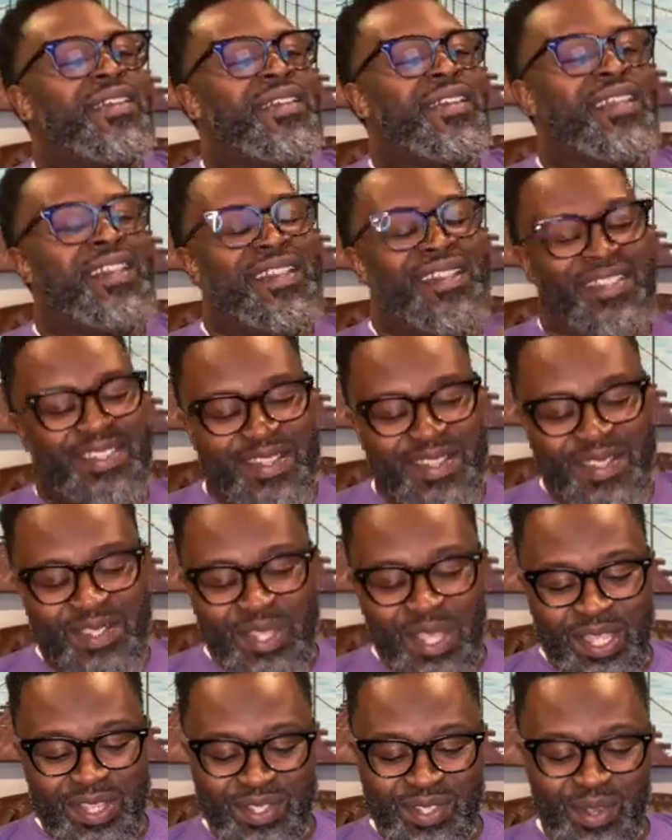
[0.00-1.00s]

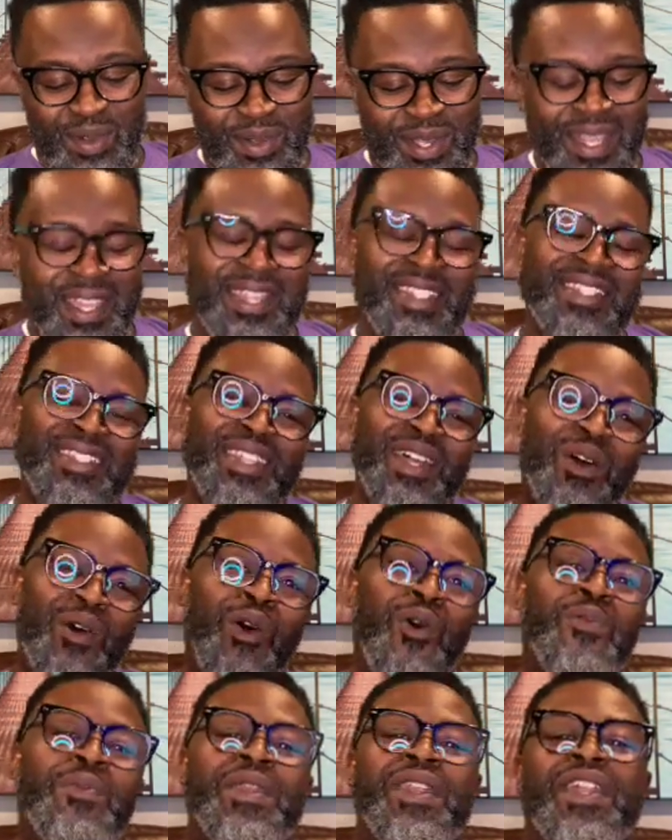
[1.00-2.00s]
it's okay. It's the
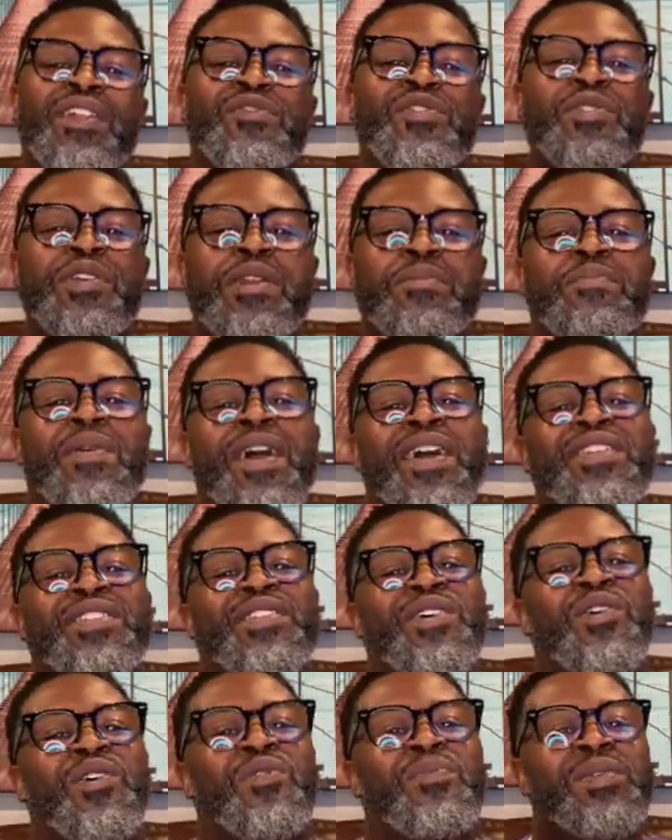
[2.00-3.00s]
opening. If you get past
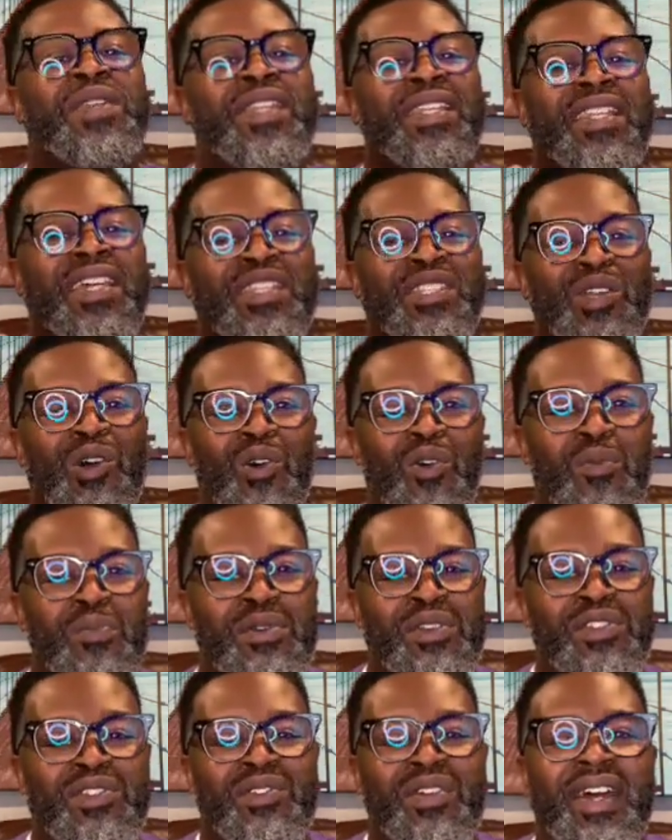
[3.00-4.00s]
the opening, let the
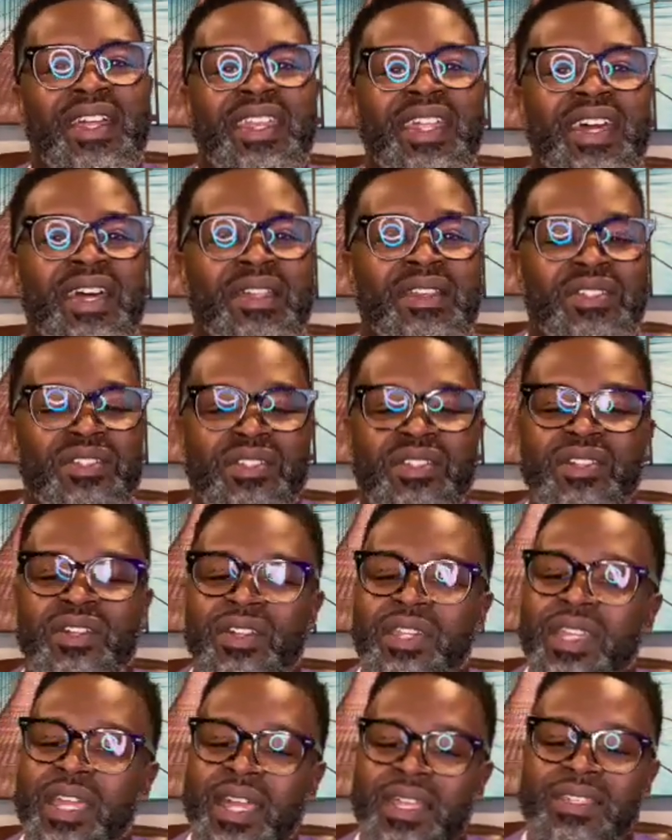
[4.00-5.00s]
opening dry down. It's
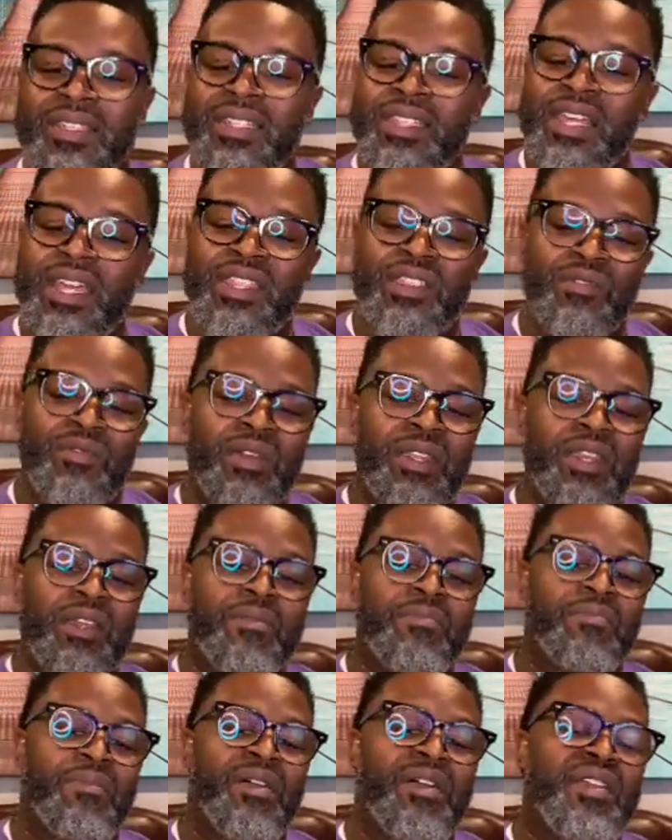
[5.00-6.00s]
good. It has leather in it,
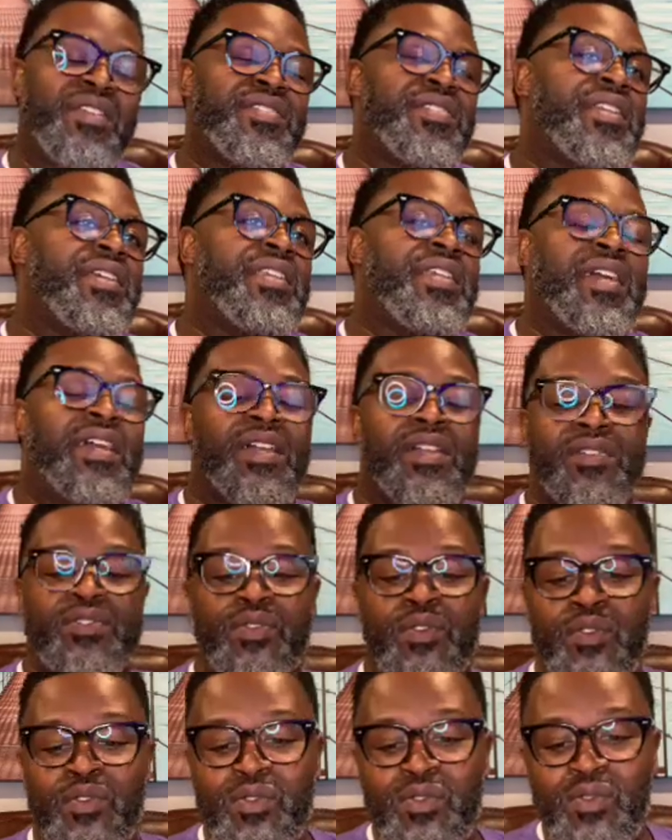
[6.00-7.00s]
musk. It has
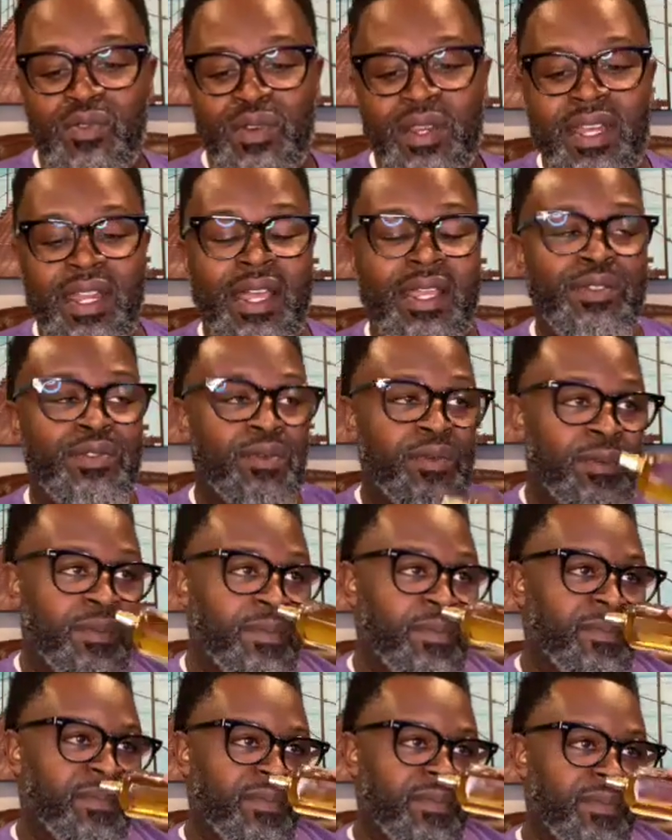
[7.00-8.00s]
oud. It has
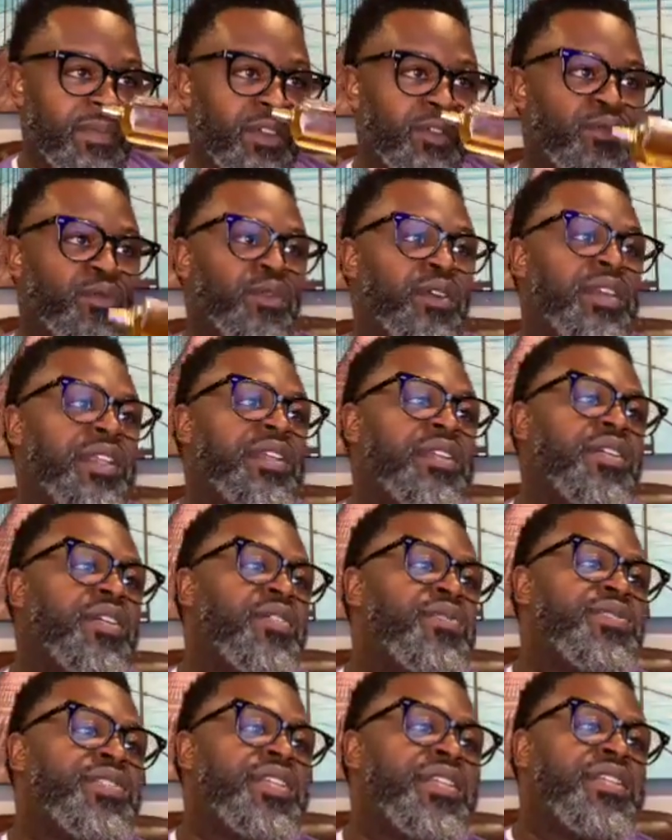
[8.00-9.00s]
woody
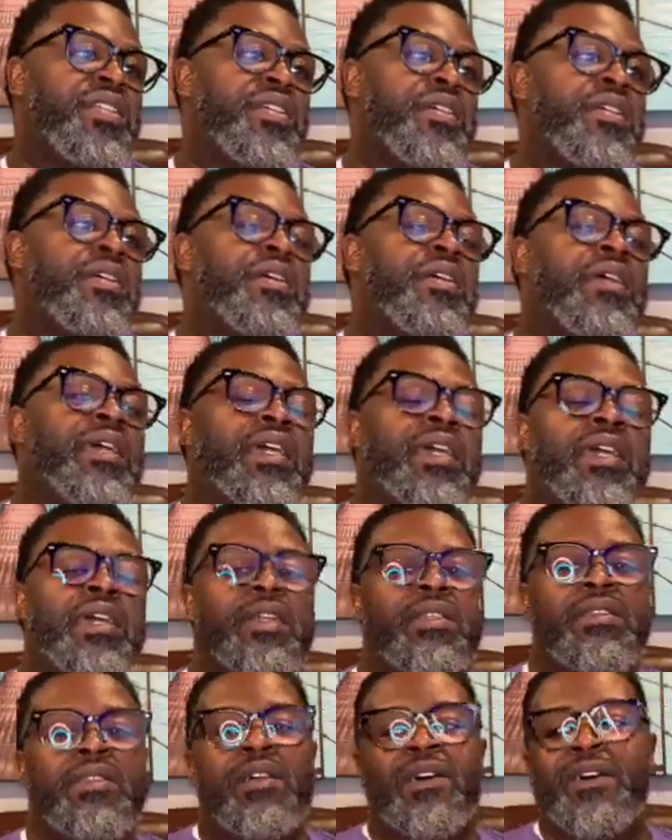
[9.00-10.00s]
notes in it,
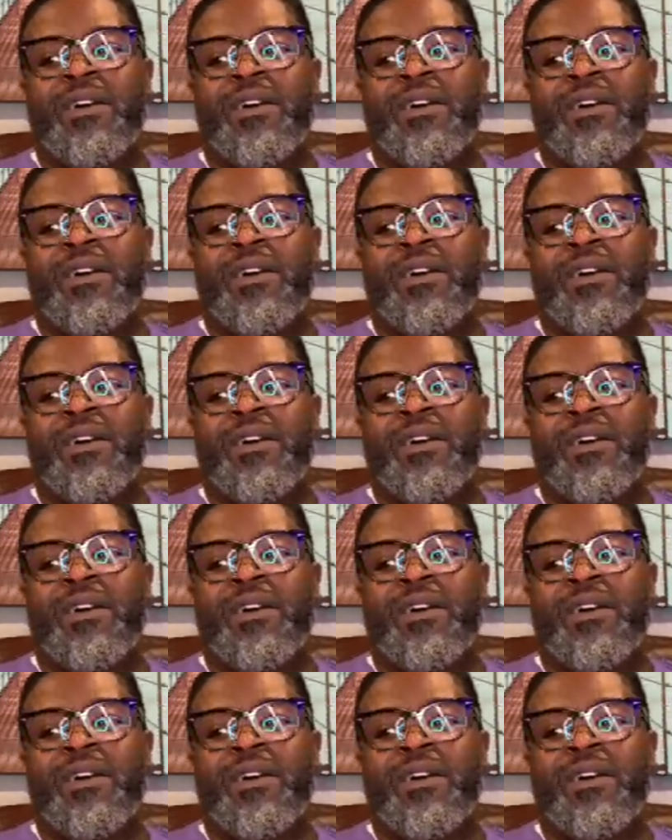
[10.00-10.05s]
and